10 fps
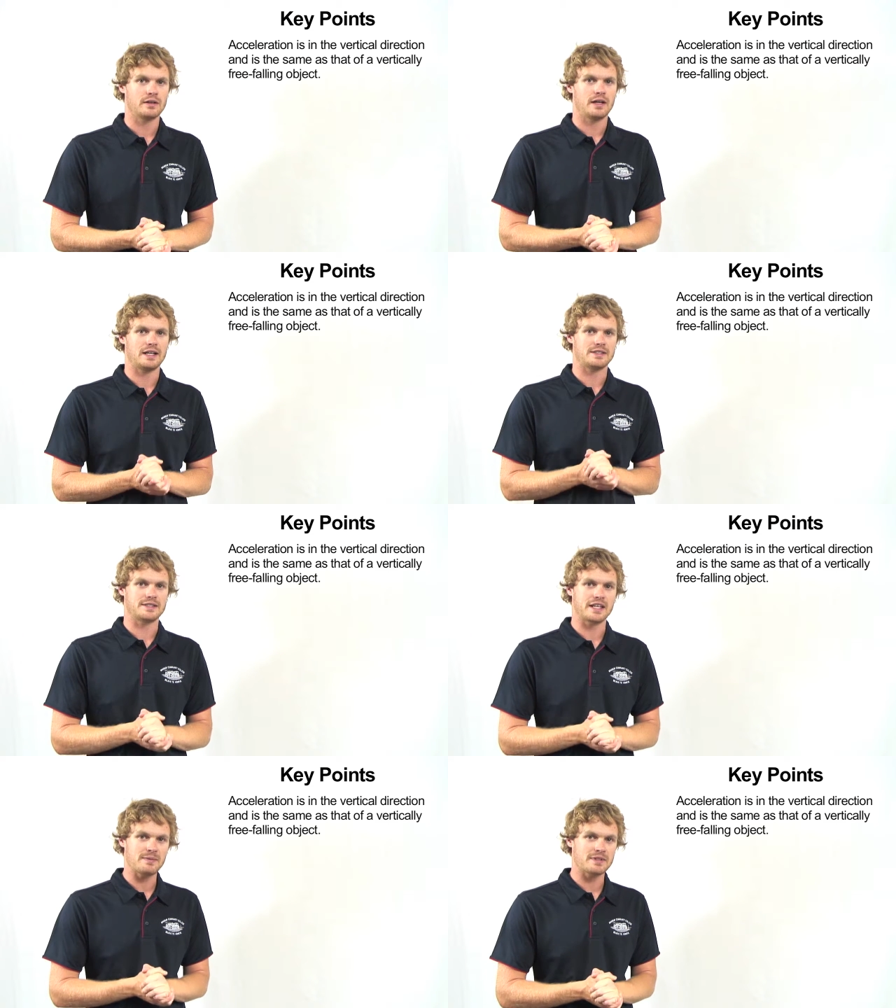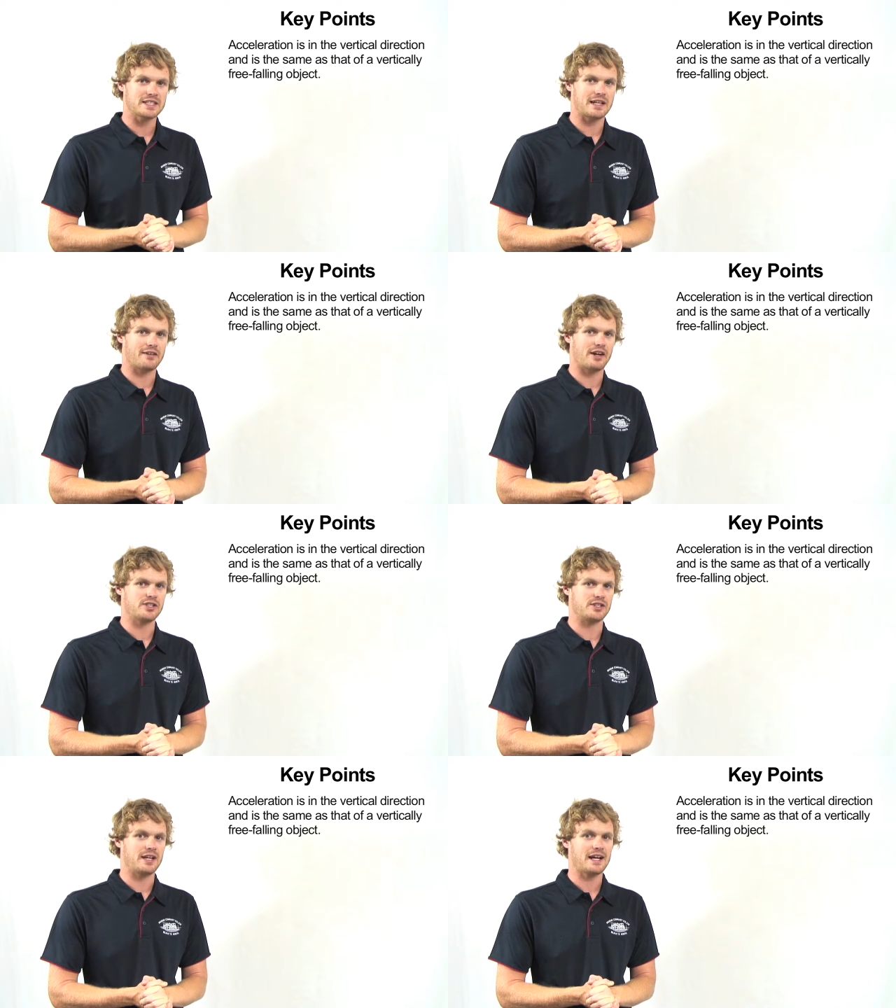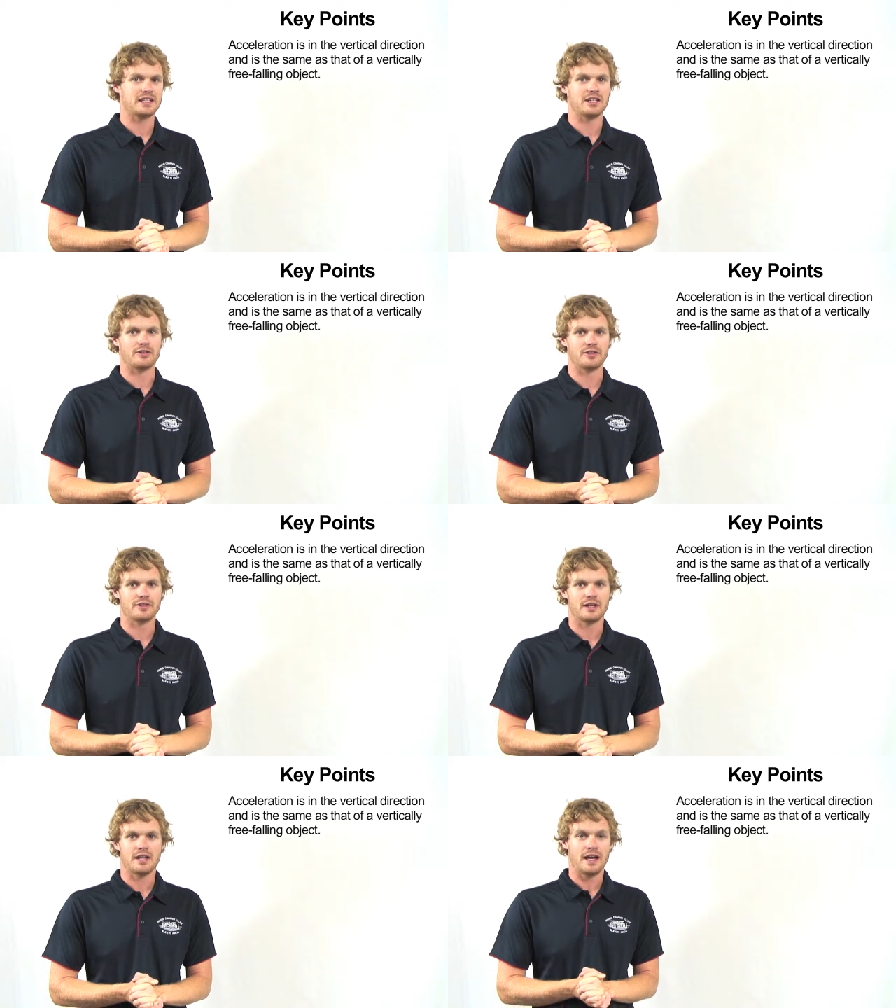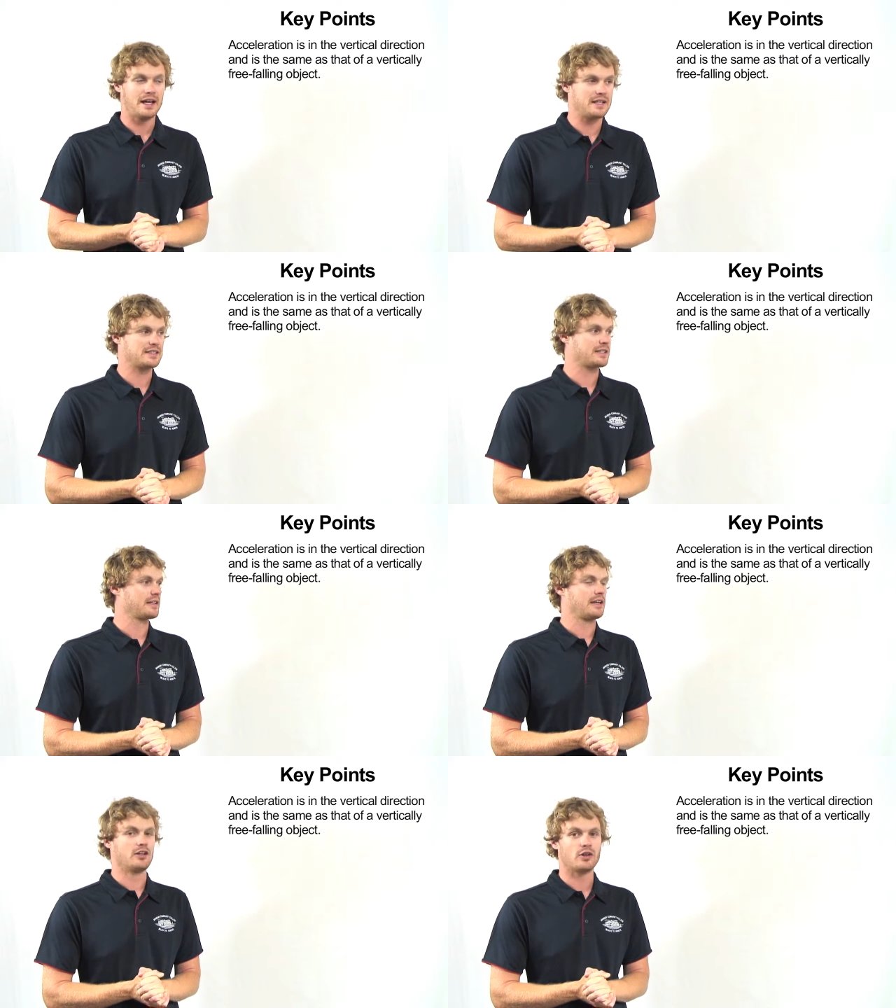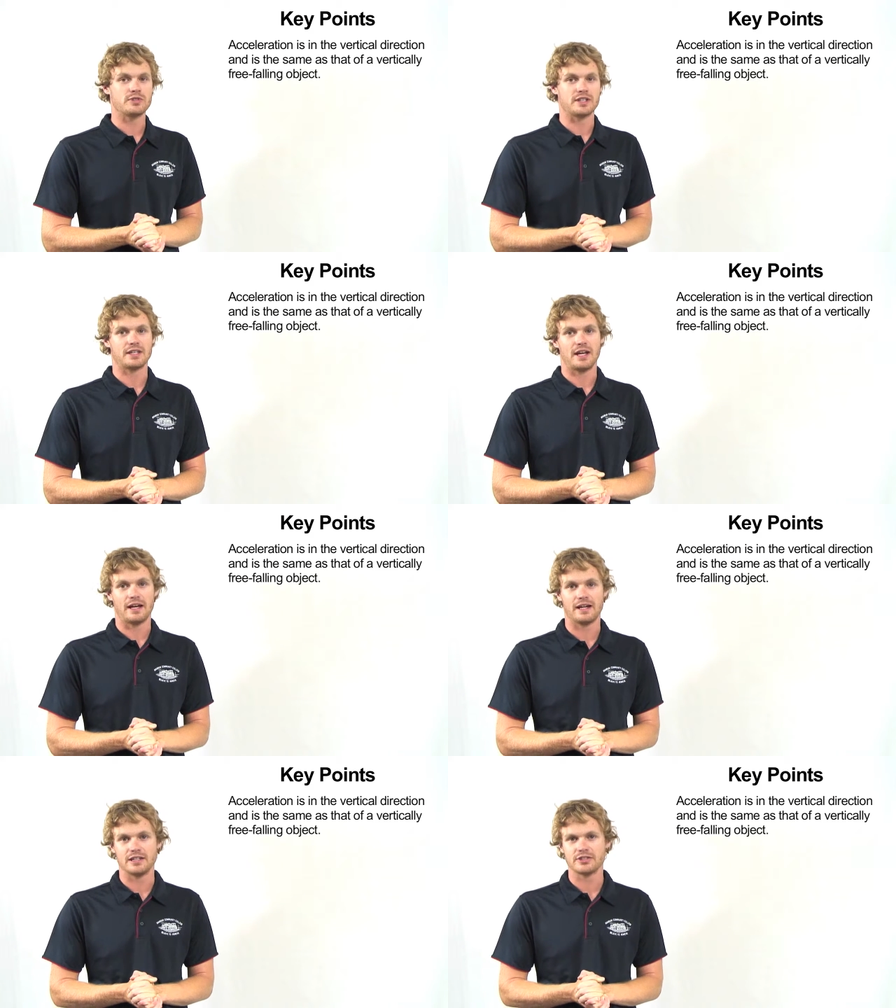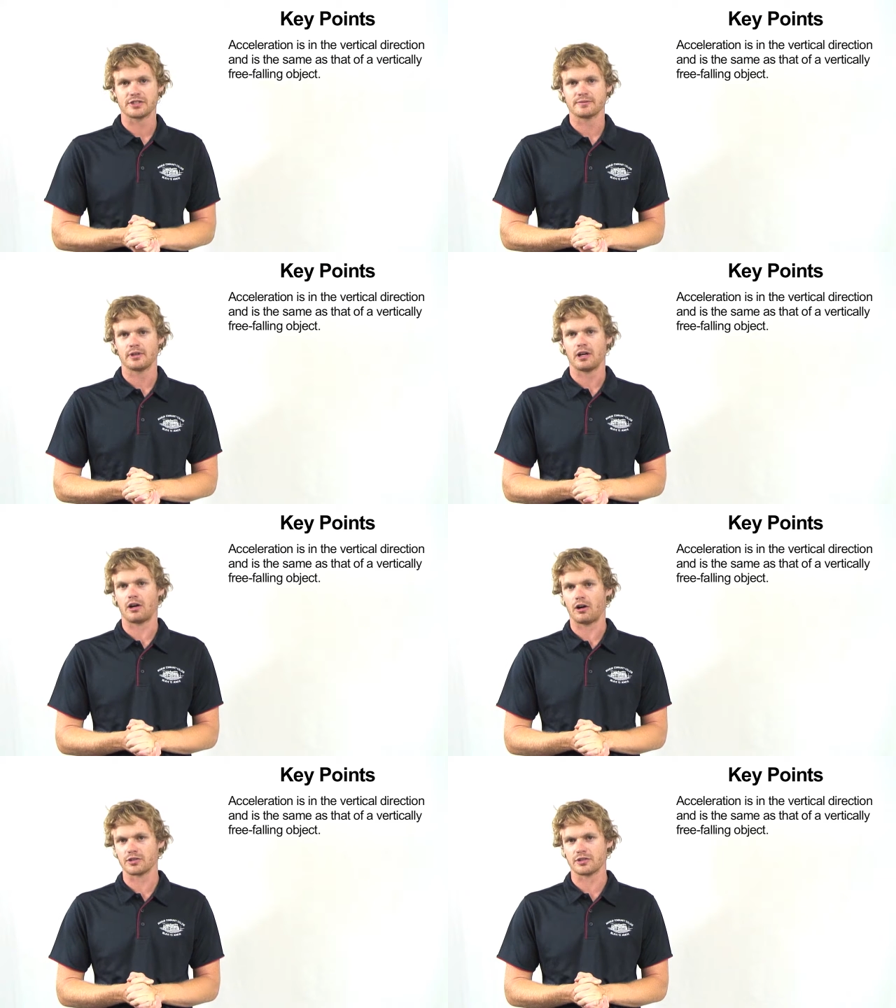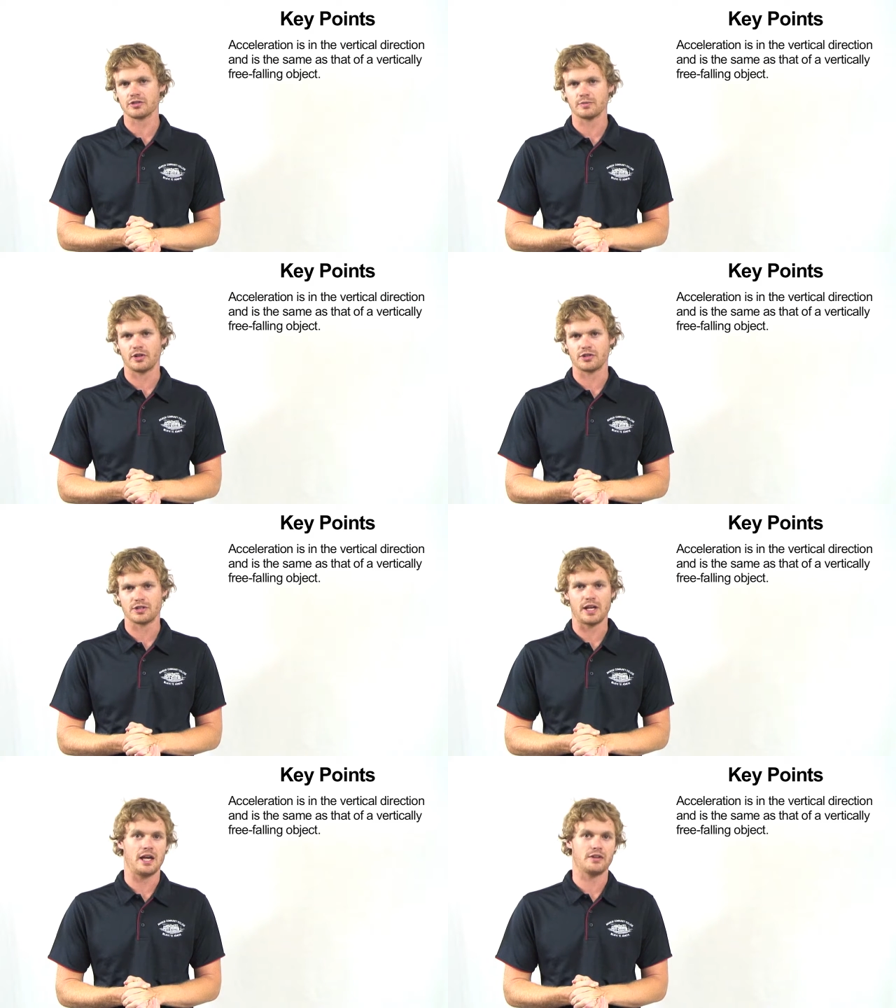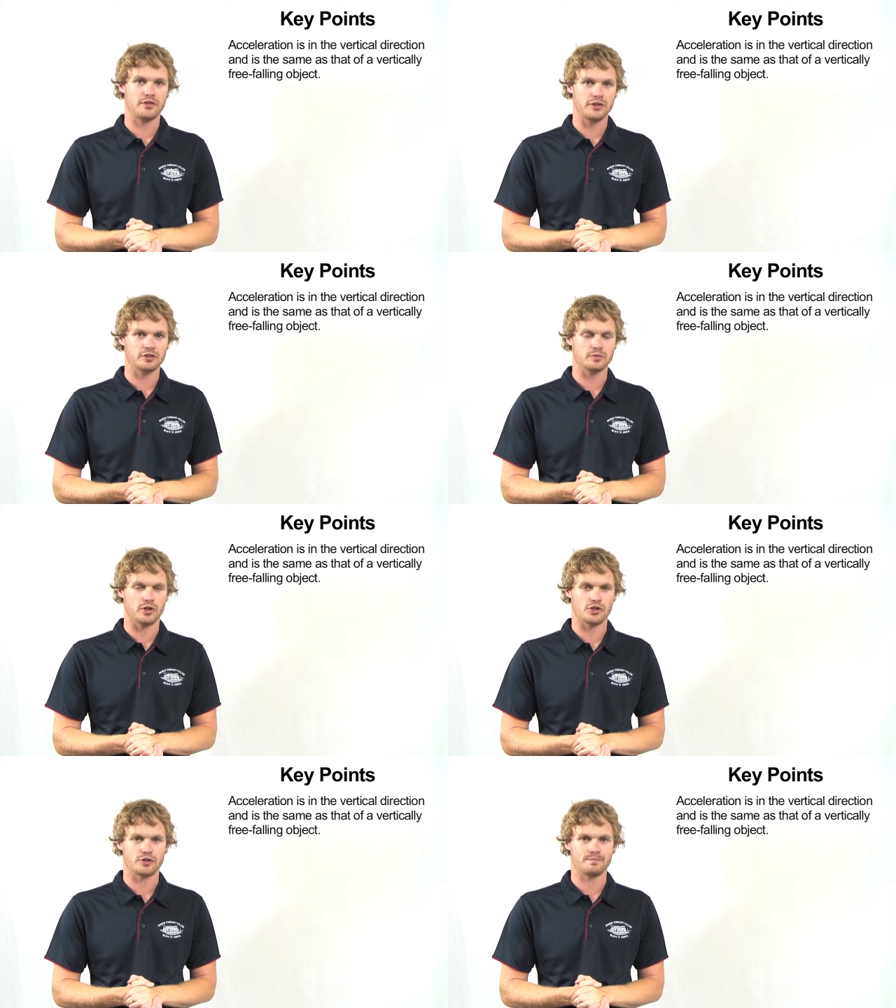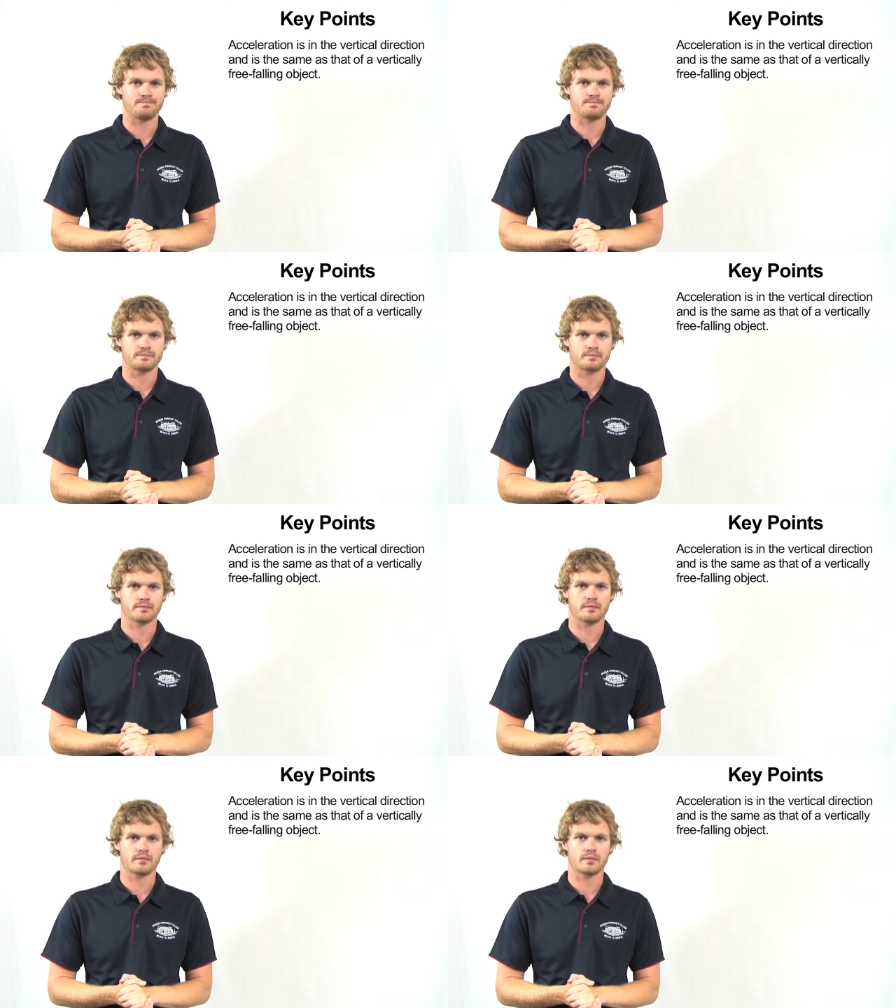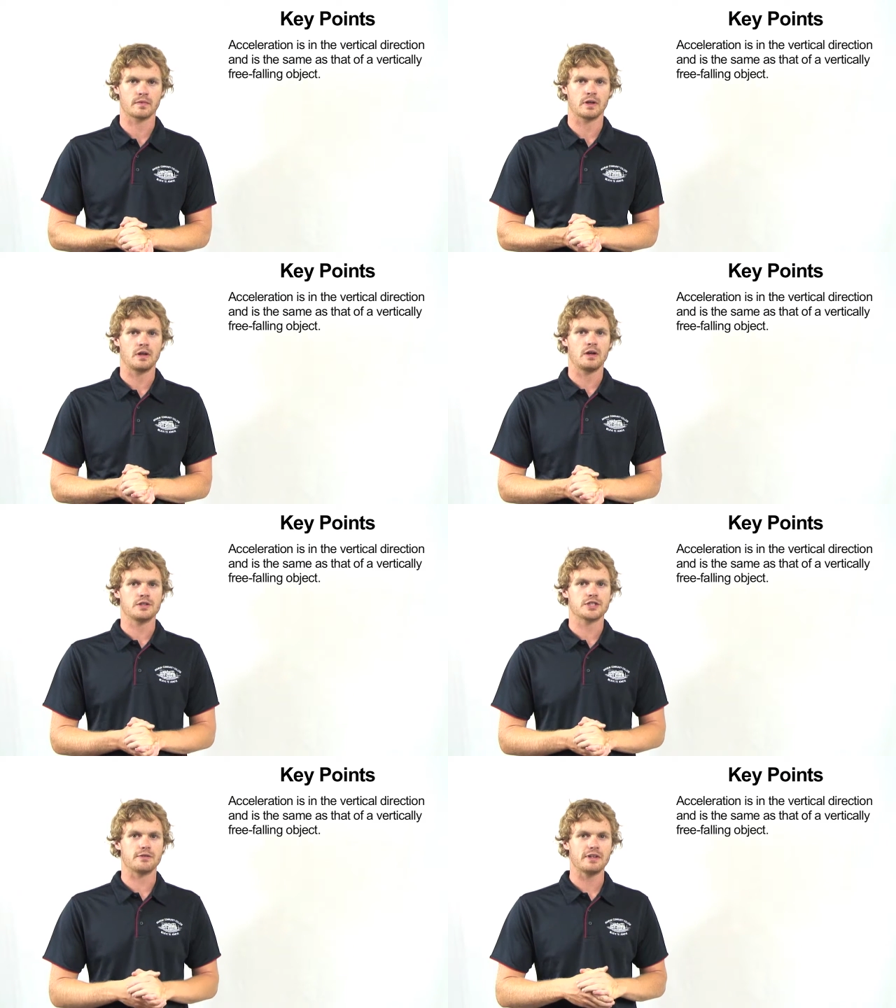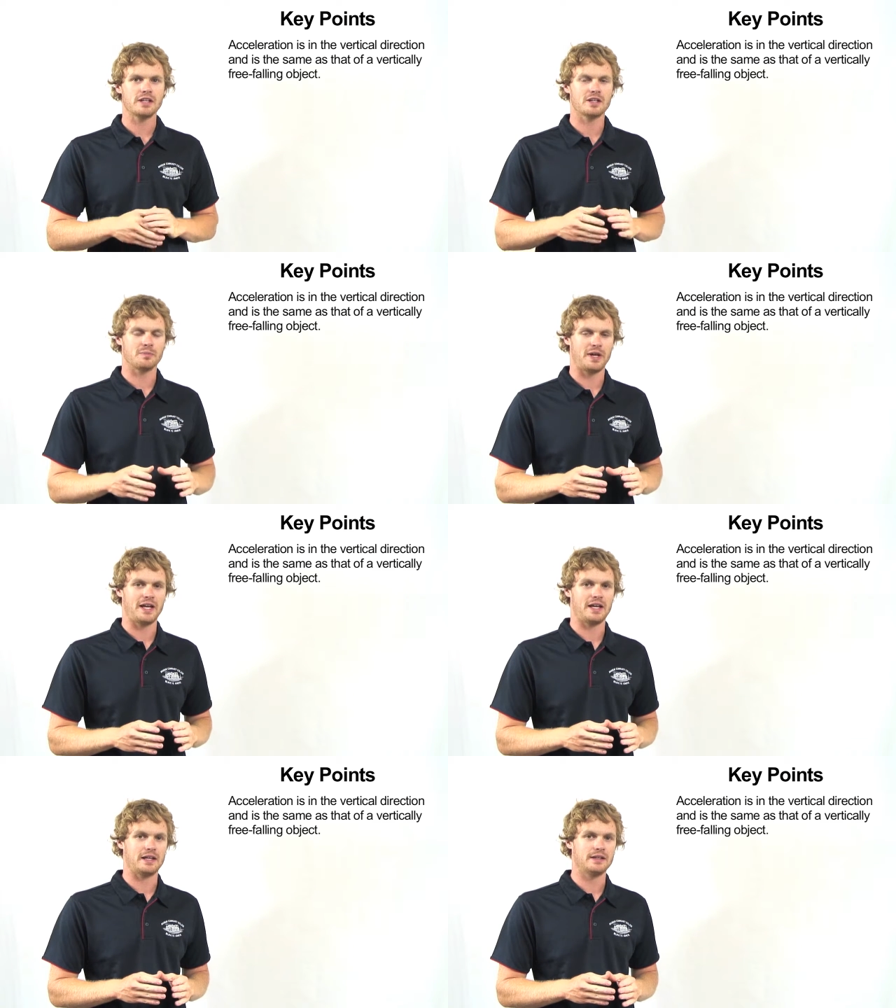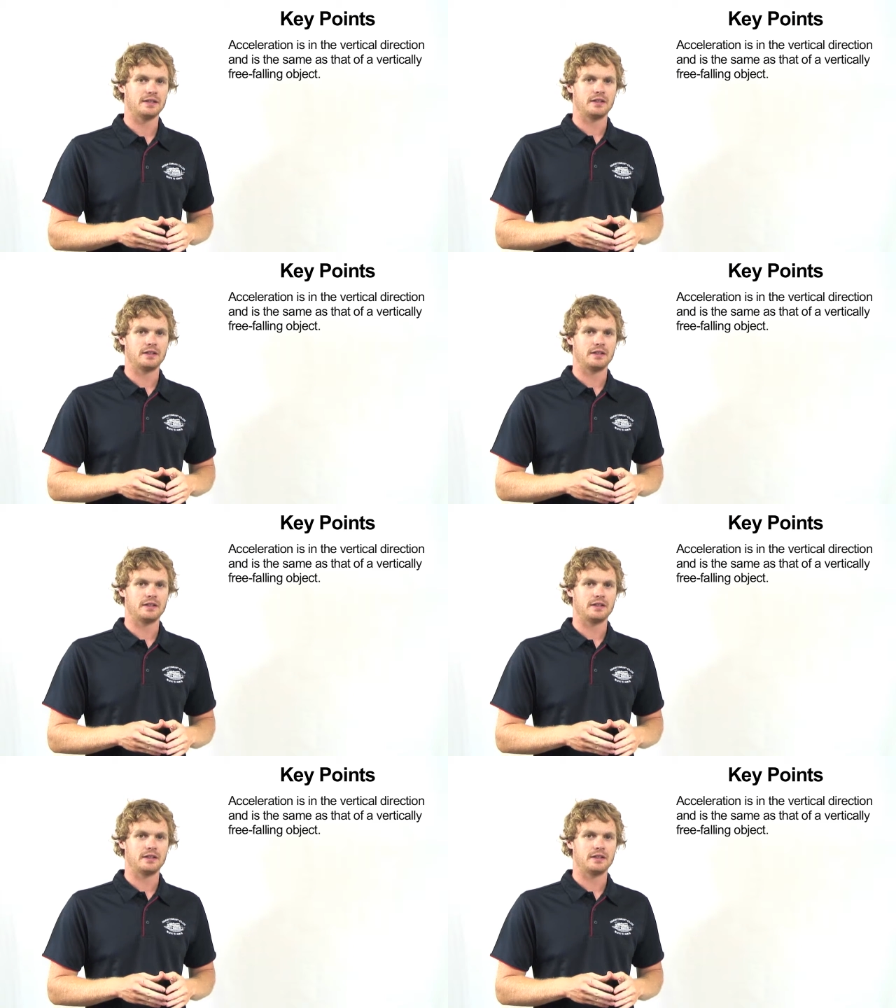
has the same acceleration acting on it as an object that has a horizontal motion and a vertical motion. So we can compare